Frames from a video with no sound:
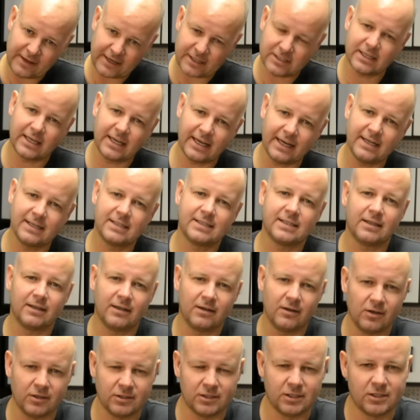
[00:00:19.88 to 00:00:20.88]
the case then I
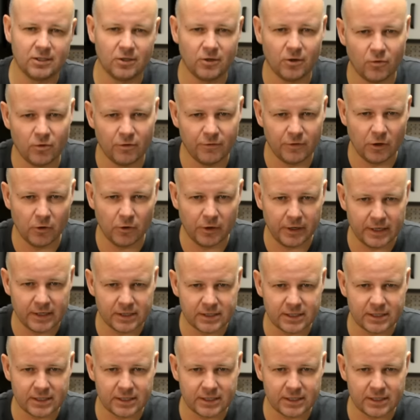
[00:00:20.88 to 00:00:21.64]
like to do a review on it.